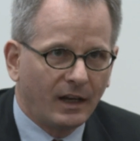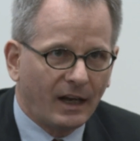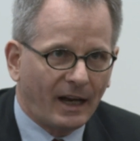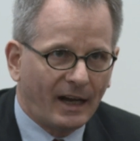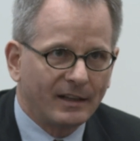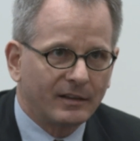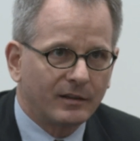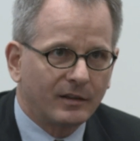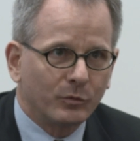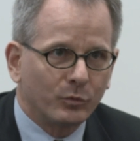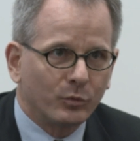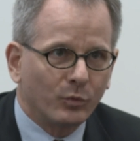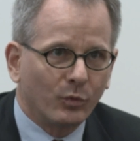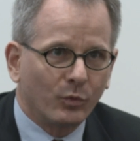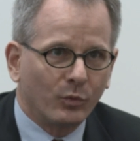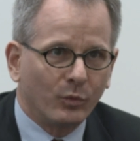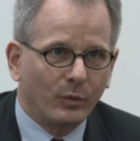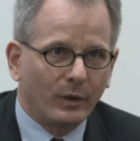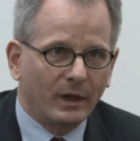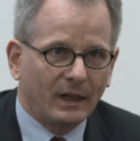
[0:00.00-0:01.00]
And
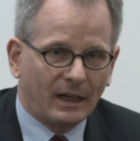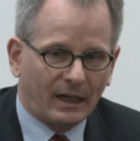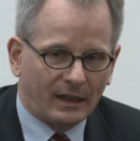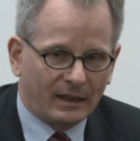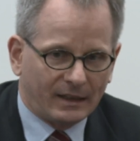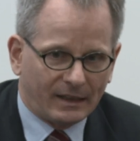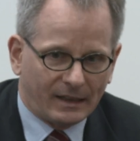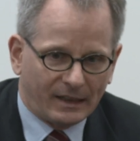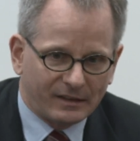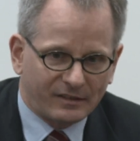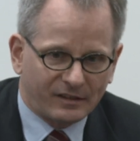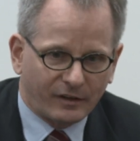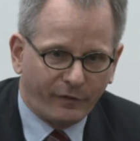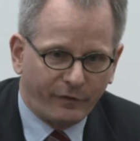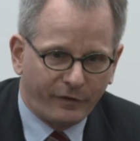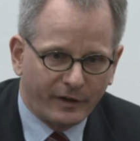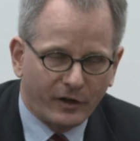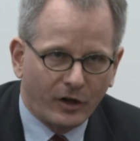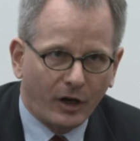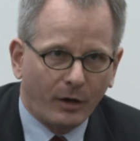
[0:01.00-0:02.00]
it's a
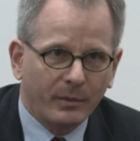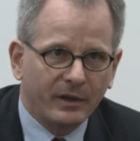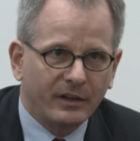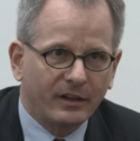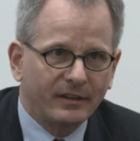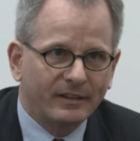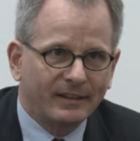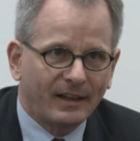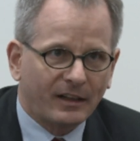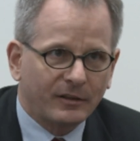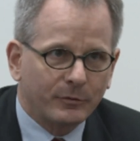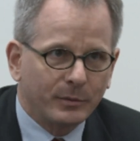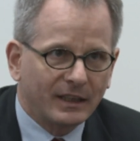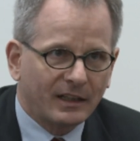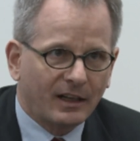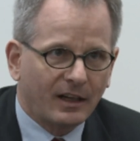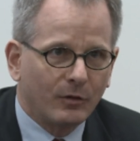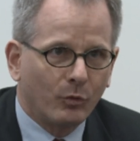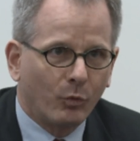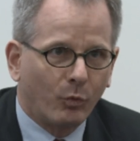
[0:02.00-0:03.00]
phenomenon that we
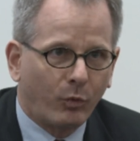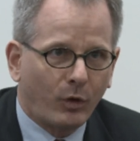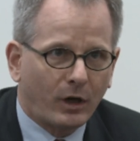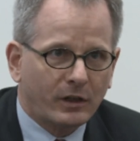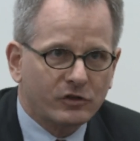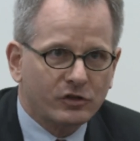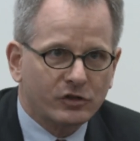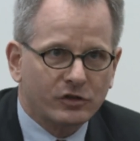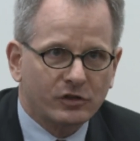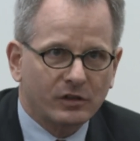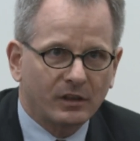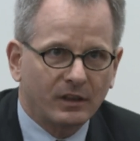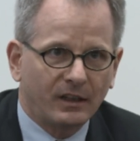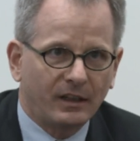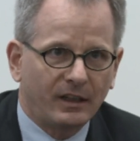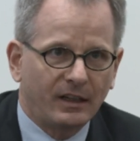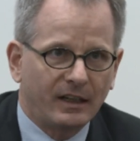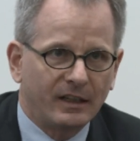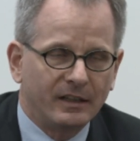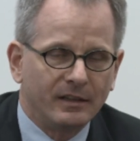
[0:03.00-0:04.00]
can watch
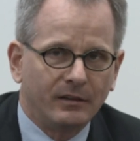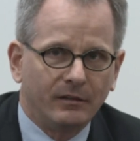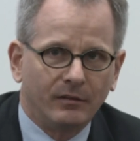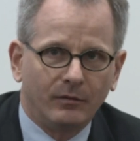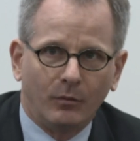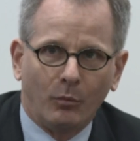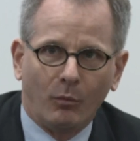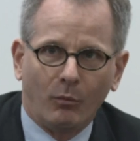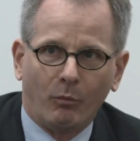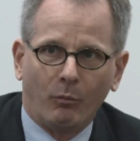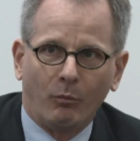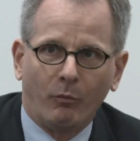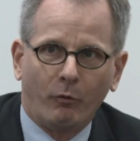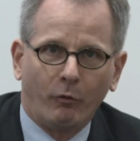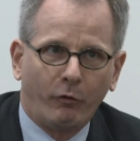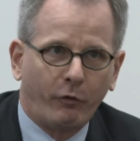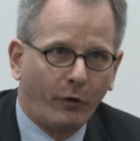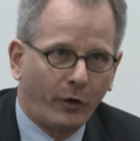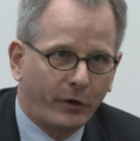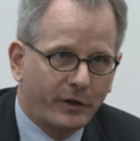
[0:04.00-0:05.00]
in
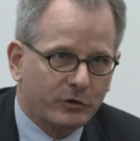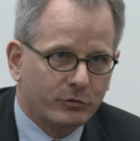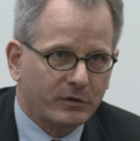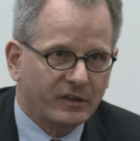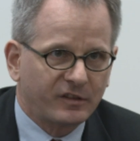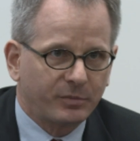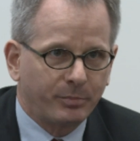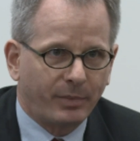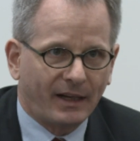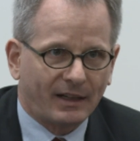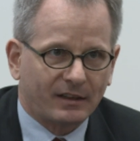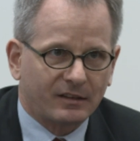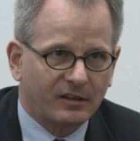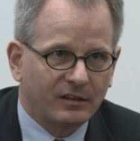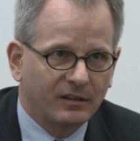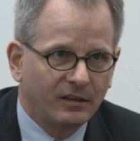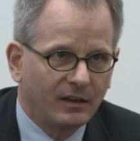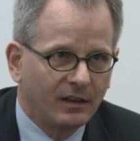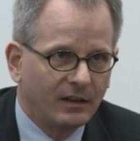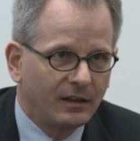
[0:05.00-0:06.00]
further respects.